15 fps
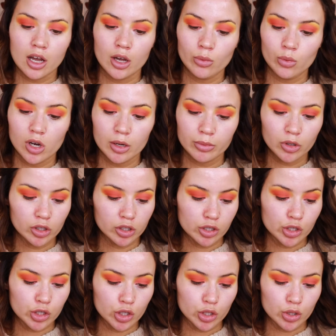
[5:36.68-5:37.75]
and what I'm going
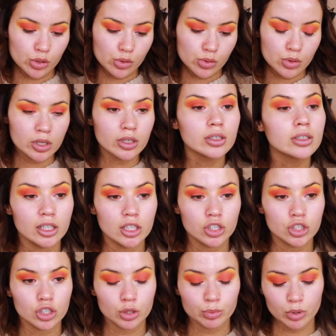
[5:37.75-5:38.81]
to do is
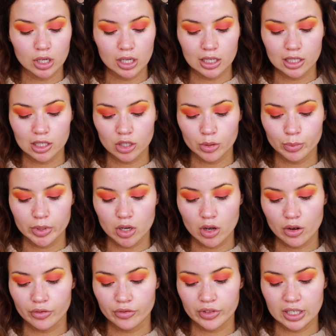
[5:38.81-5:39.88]
just put a little bit
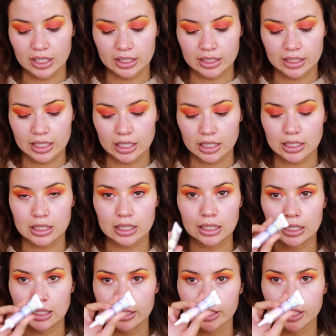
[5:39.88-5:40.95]
of this NYX
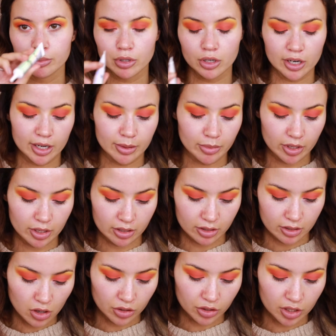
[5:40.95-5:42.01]
glitter primer
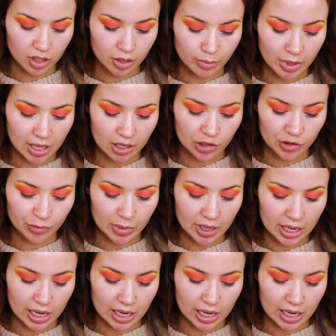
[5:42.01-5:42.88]
onto the back of my